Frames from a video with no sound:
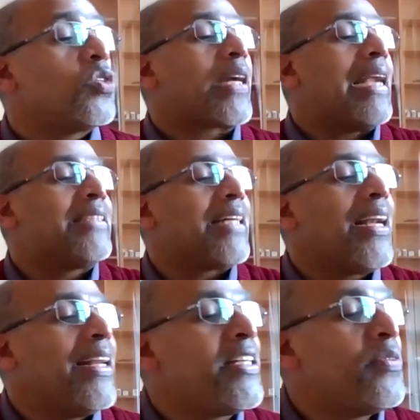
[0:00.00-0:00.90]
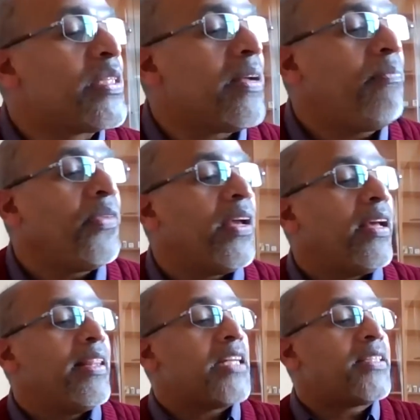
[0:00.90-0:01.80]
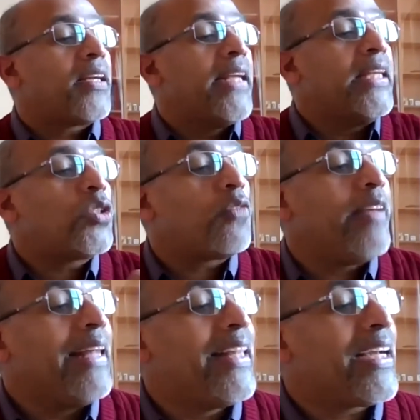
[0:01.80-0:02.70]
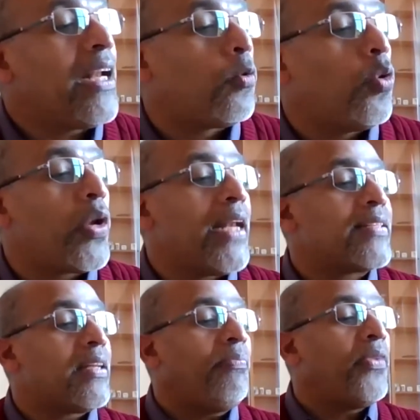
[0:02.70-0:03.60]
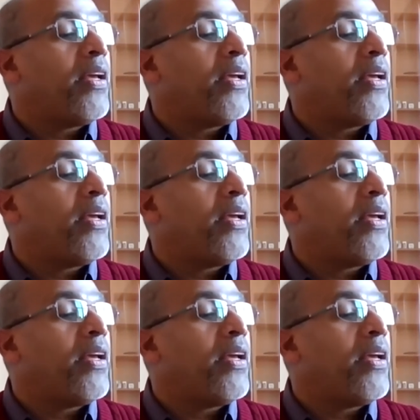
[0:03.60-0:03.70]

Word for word: So cultural relativism, there is a danger of ethical pluralism.